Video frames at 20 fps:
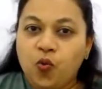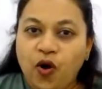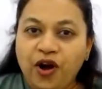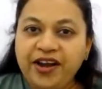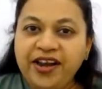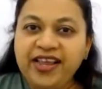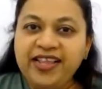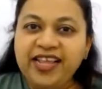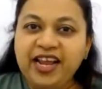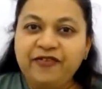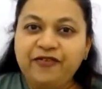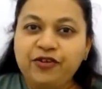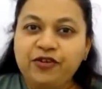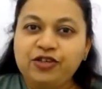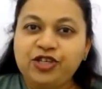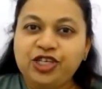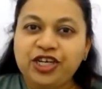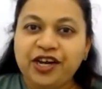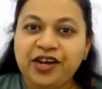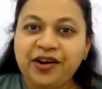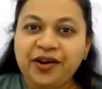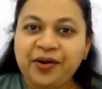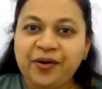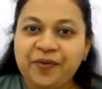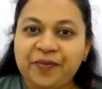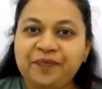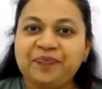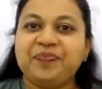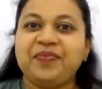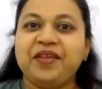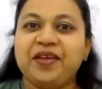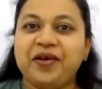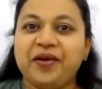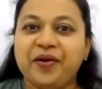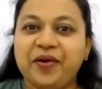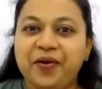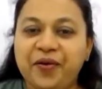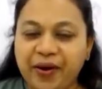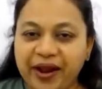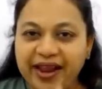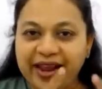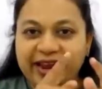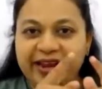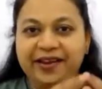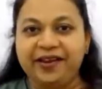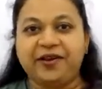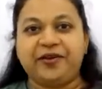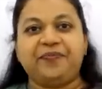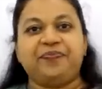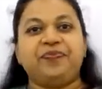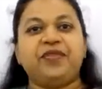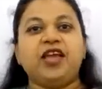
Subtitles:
Wanting that future? Great.